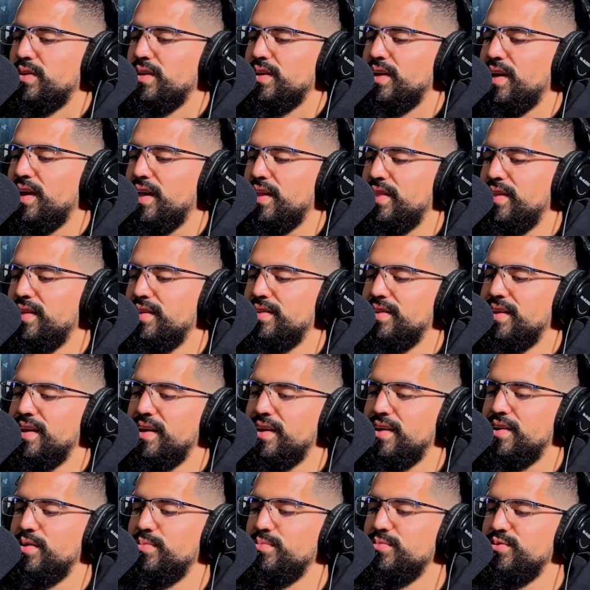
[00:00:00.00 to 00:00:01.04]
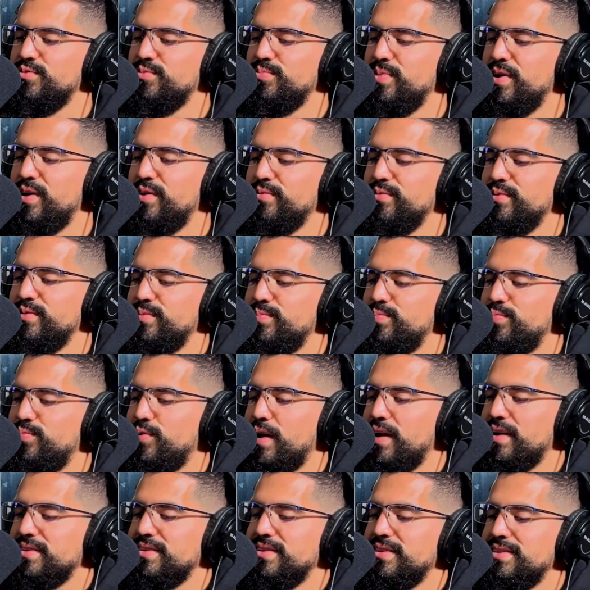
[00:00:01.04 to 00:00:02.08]
I think that comes about with
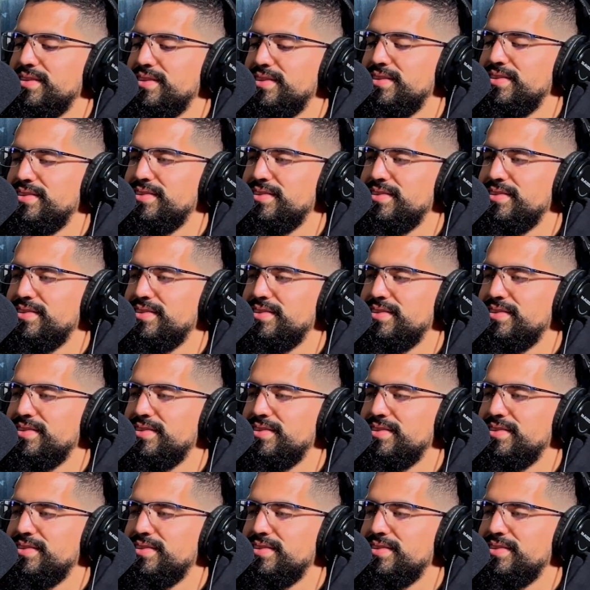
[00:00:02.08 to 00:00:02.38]
practice.